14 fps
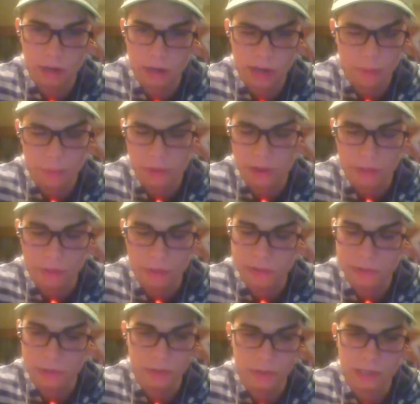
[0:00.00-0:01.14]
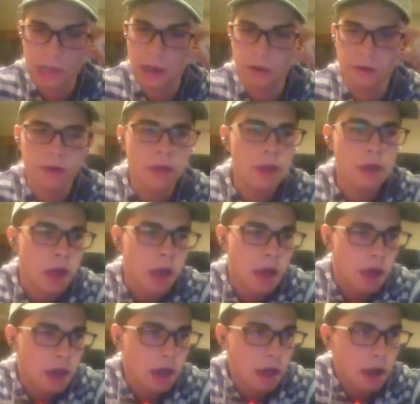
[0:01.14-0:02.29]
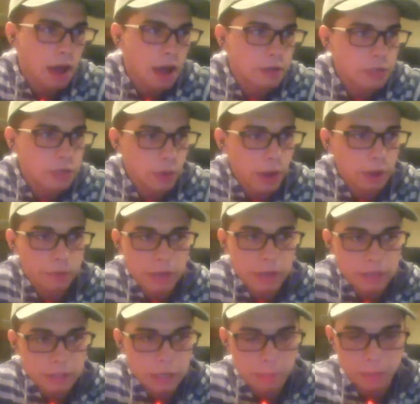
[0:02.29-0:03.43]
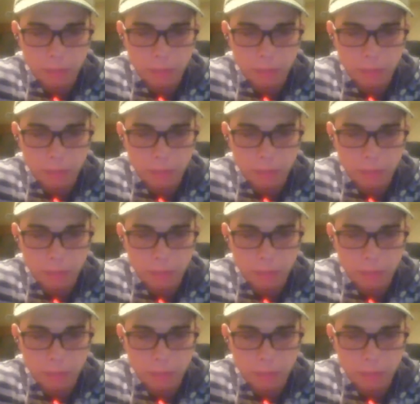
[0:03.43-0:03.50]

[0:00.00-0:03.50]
a couple others that are scattered. So I don't think it's going to be